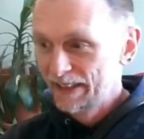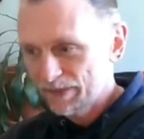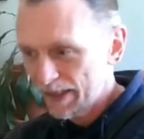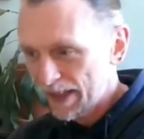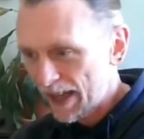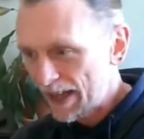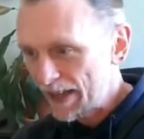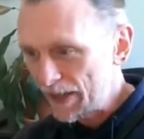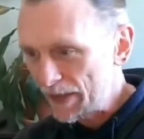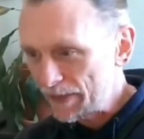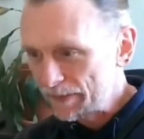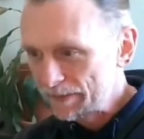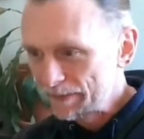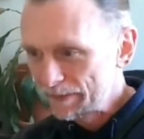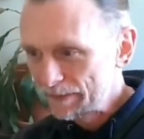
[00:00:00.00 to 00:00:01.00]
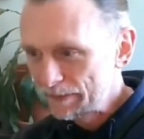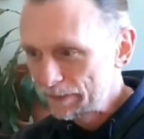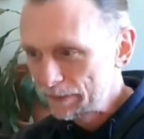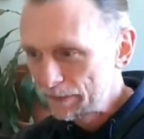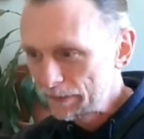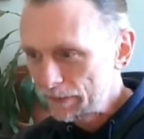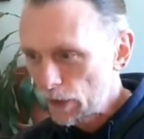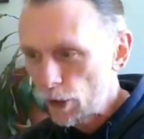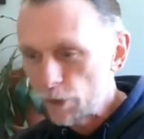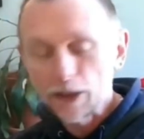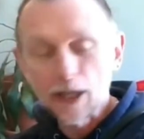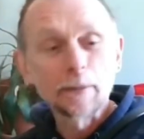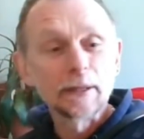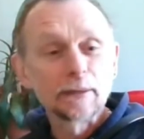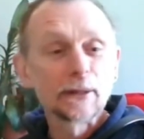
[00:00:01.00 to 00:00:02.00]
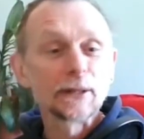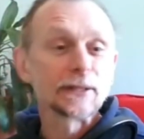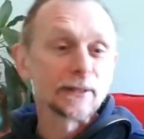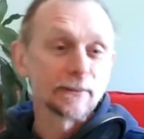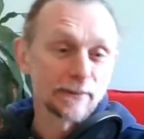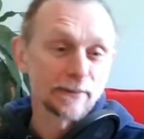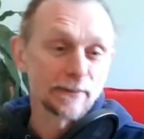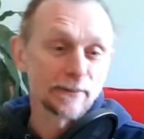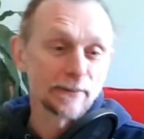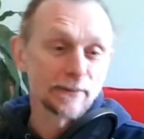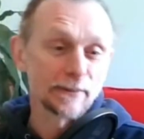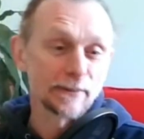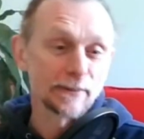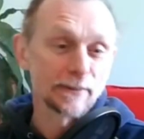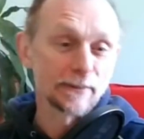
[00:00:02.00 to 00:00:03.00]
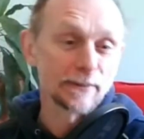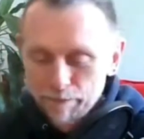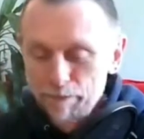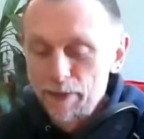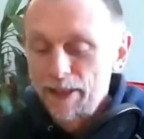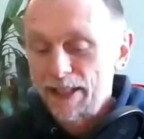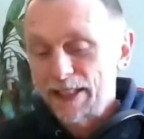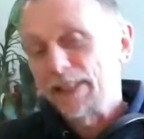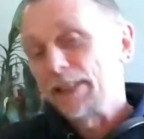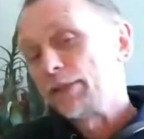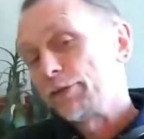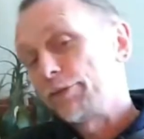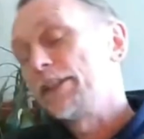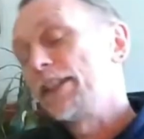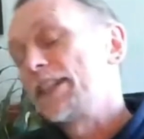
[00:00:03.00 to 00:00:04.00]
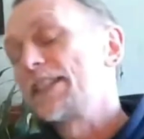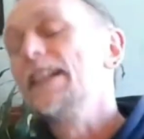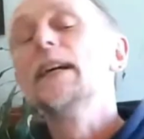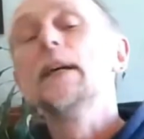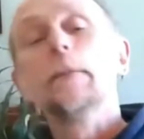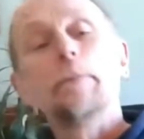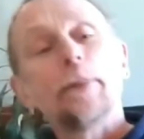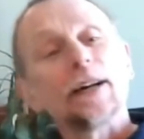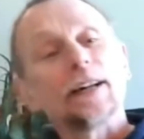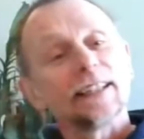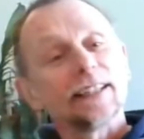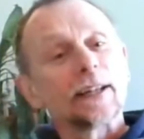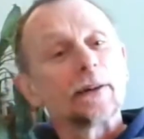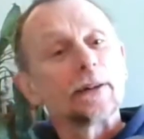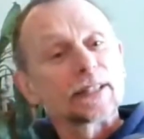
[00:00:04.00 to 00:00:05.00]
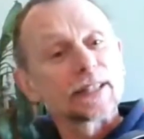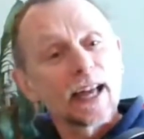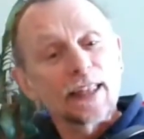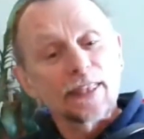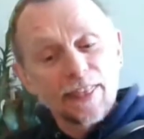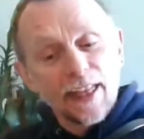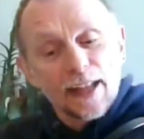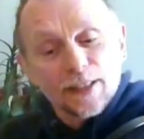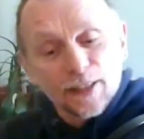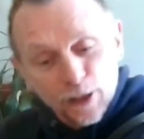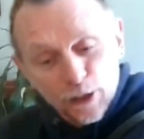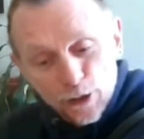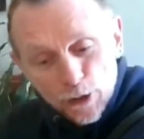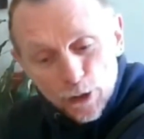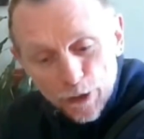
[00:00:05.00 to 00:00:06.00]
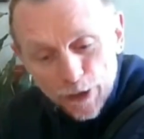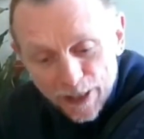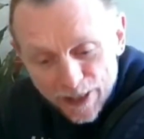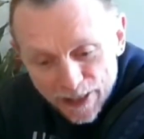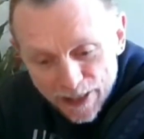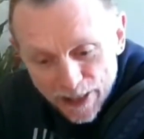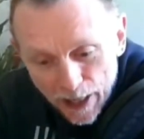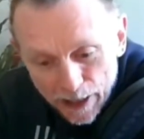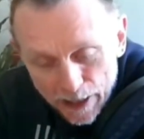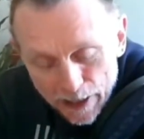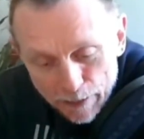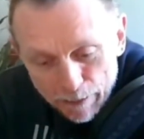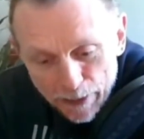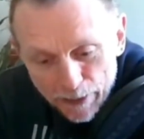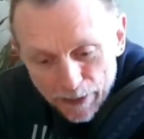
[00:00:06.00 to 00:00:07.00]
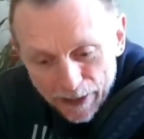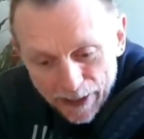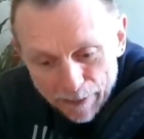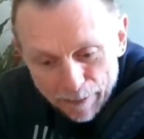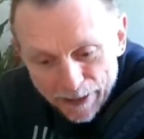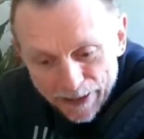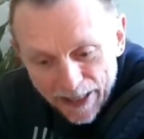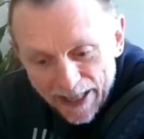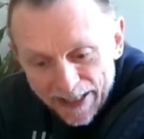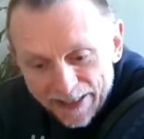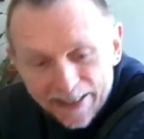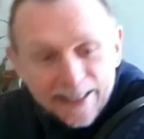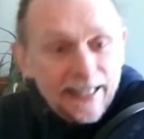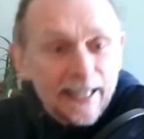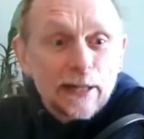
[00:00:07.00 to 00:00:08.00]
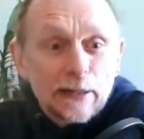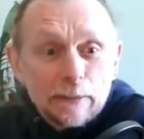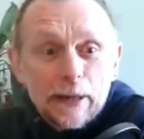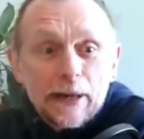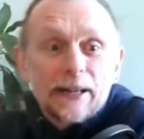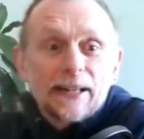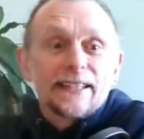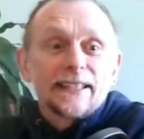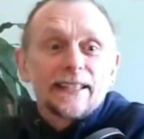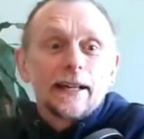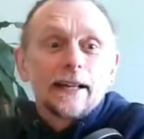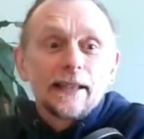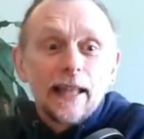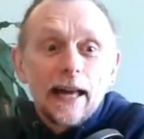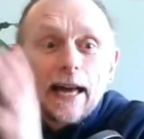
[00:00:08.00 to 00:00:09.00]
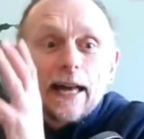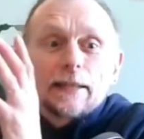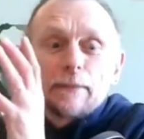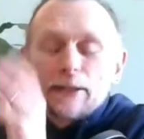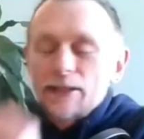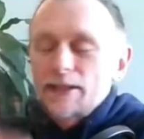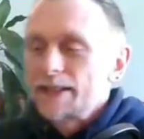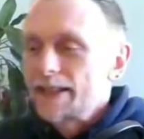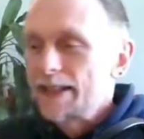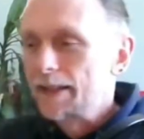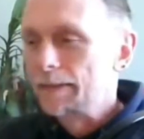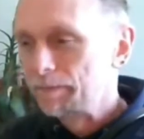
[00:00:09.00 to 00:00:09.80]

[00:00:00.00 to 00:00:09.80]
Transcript: I don't know, overcoming the monster, but it didn't finish. But it's like that's the story. It's like it's building up, and then the sale bar is that the monster's there.